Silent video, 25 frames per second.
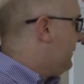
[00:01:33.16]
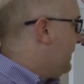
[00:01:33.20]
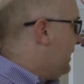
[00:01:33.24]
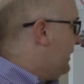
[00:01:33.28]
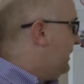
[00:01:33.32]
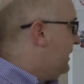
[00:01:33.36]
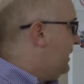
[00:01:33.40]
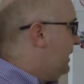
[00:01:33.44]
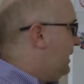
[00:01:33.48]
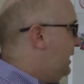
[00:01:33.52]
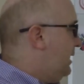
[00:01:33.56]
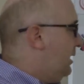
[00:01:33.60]

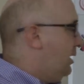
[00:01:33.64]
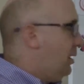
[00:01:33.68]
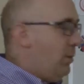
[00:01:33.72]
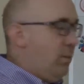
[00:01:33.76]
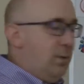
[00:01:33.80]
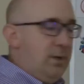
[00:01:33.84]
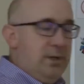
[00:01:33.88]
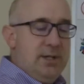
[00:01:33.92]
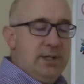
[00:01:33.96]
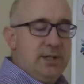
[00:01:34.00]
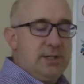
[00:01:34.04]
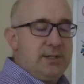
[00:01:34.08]
And then here
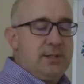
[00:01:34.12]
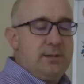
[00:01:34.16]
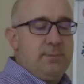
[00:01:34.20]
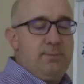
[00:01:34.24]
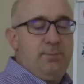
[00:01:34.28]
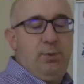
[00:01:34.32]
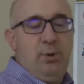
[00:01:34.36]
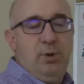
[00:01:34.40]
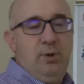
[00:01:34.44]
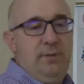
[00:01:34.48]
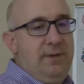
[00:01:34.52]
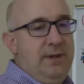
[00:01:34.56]
we're
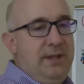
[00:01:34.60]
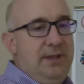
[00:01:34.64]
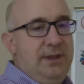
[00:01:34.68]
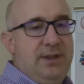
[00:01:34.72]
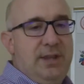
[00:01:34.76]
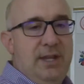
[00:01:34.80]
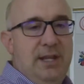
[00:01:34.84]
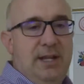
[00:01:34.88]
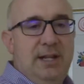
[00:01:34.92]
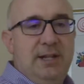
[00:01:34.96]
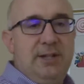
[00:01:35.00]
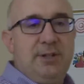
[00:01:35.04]
just proving
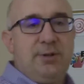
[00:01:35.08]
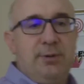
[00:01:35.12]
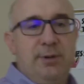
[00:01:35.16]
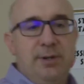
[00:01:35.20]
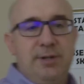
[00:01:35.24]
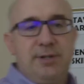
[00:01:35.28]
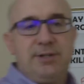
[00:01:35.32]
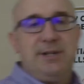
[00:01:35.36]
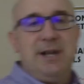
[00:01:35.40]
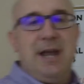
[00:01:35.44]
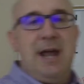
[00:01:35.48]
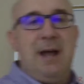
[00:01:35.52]
things or
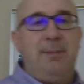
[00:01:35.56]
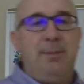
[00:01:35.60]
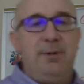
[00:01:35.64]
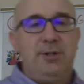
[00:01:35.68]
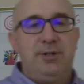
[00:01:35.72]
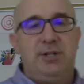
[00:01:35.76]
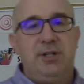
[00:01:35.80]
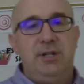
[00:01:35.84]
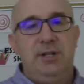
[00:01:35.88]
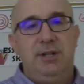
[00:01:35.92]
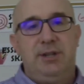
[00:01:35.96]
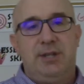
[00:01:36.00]

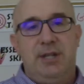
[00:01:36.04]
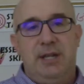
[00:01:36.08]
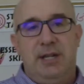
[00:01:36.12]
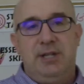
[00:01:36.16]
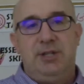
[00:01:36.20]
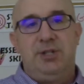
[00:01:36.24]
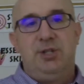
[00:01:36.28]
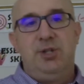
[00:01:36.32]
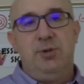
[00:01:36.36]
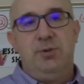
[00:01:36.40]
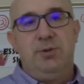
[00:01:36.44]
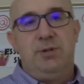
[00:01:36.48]
establishing
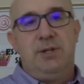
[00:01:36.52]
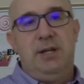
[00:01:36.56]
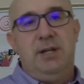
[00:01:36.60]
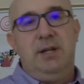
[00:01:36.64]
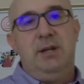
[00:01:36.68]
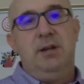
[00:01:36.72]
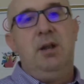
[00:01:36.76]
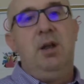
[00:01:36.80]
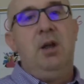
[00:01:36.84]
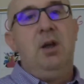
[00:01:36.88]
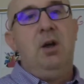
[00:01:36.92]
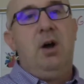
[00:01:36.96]
things
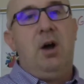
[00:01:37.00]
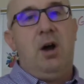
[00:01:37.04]
using